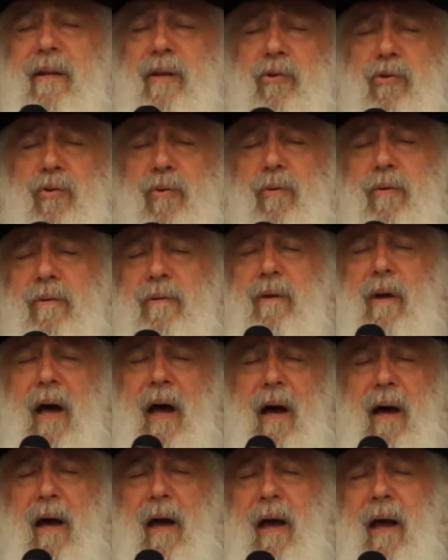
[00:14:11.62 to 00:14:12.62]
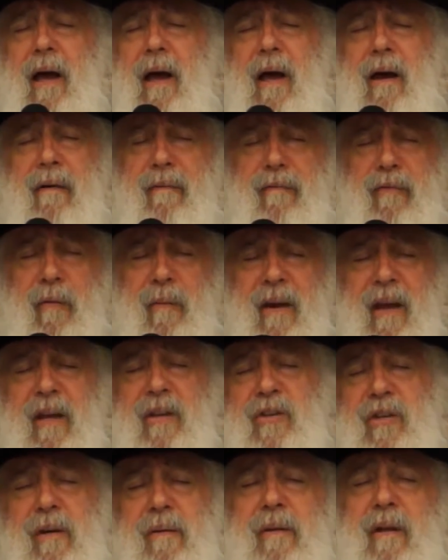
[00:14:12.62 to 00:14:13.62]
the Jews from
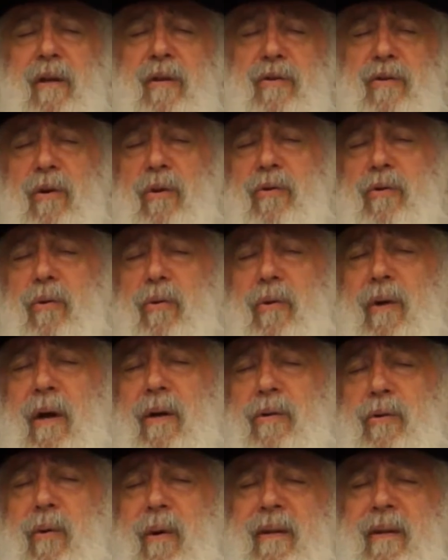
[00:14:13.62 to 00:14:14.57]
Egypt, so do